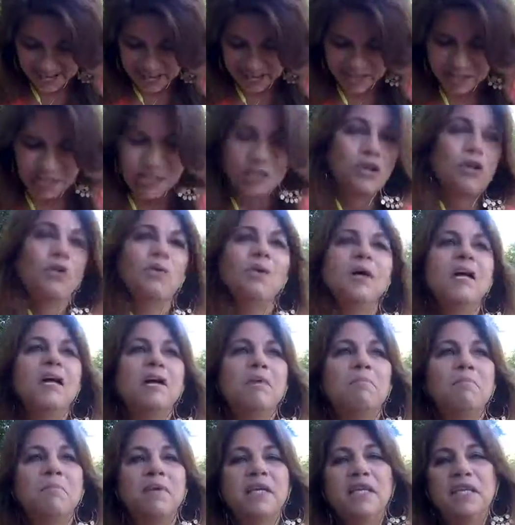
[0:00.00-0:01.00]
And so
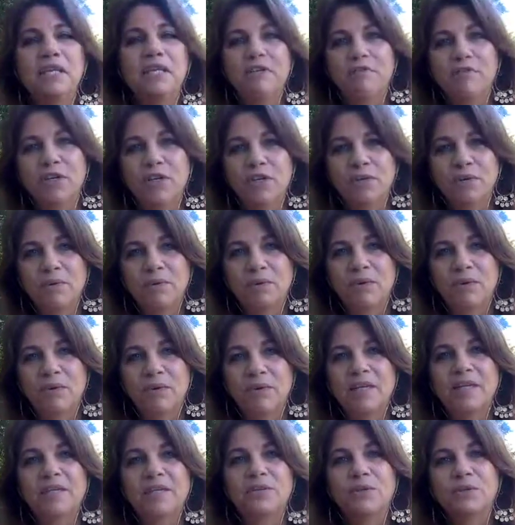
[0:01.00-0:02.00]
many of you
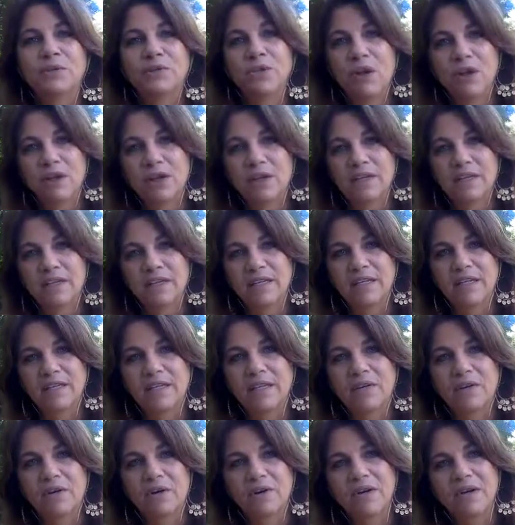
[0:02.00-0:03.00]
are either talking
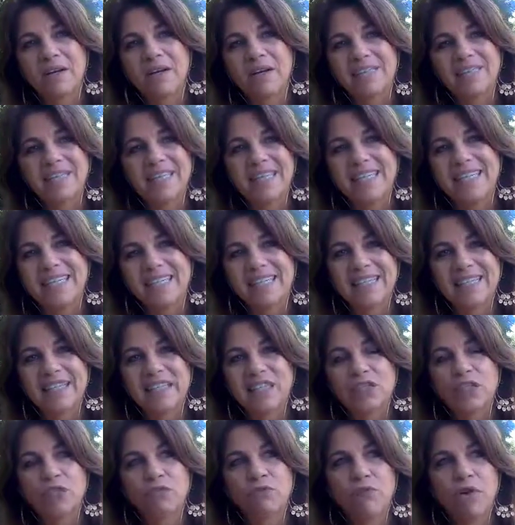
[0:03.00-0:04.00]
or seeing
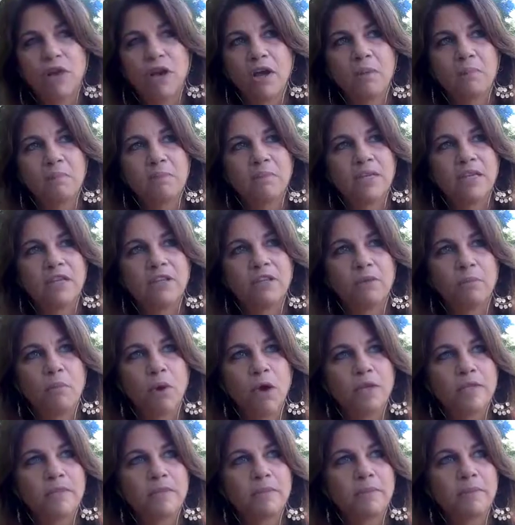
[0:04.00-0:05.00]
this from either
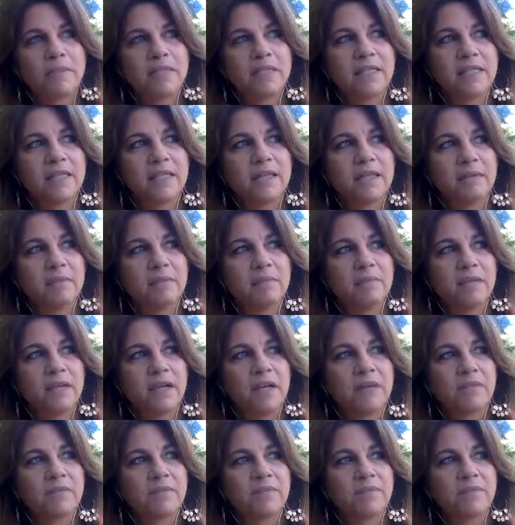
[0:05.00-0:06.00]
possibly
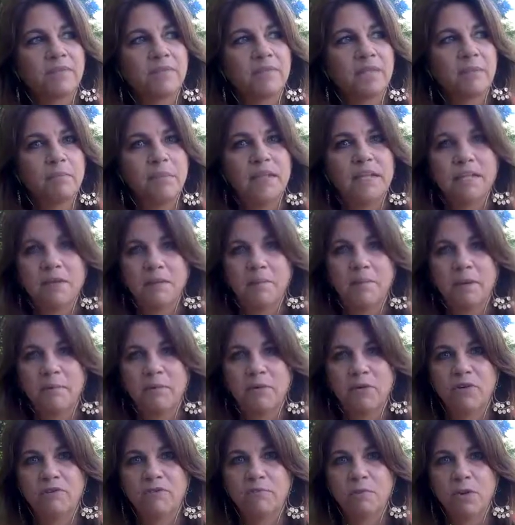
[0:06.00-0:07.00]
being a
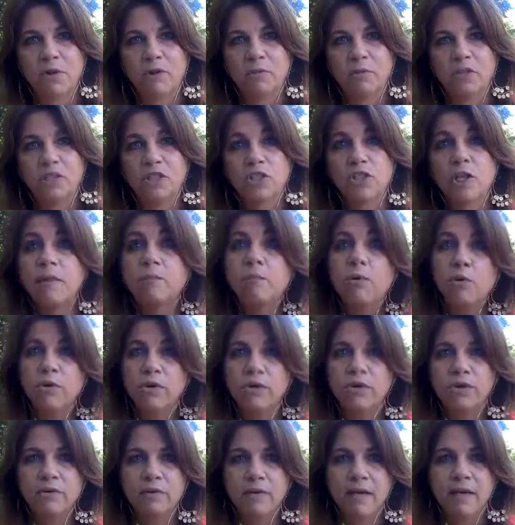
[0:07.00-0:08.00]
member of Modern Widows Club, or
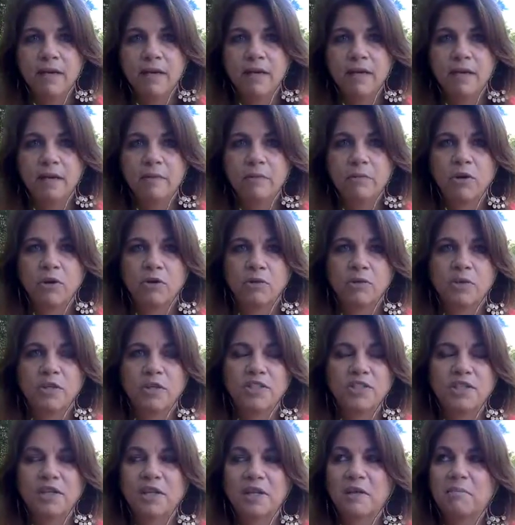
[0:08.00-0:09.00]
you're at a Modern
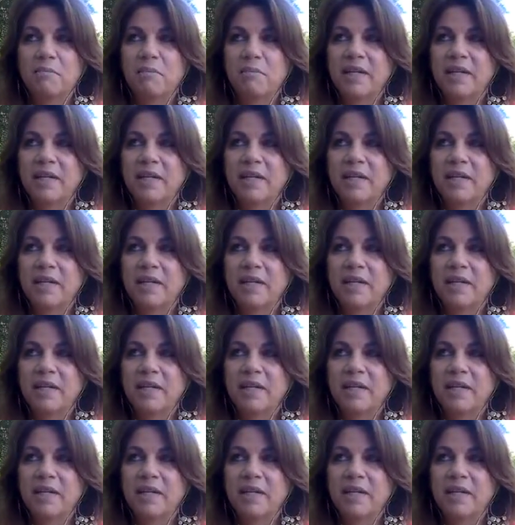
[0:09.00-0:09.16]
Widows Club